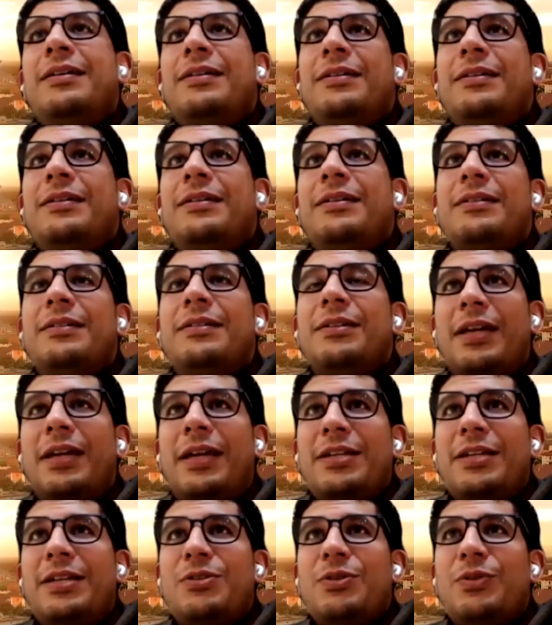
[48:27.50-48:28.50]
Okay, to
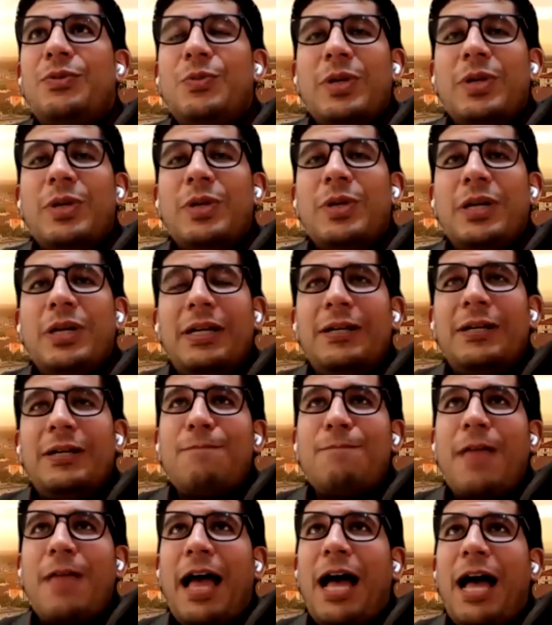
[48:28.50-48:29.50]

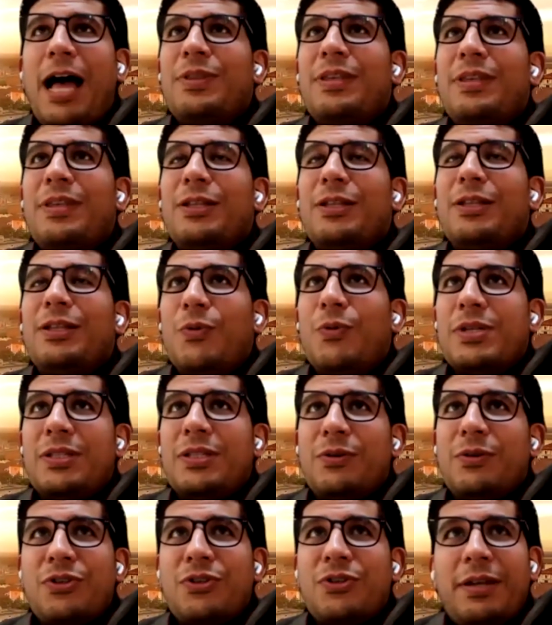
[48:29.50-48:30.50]
how the law was
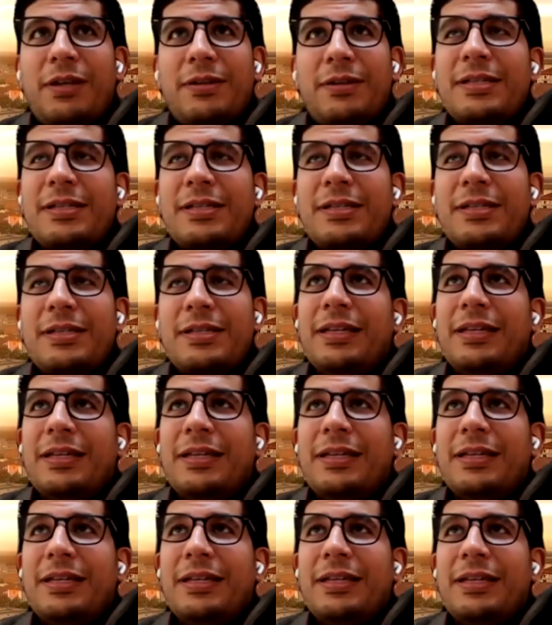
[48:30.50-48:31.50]
negotiated.
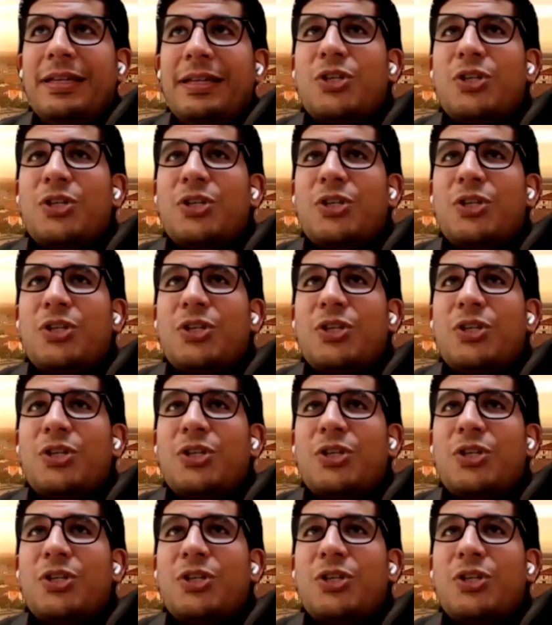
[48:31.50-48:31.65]
So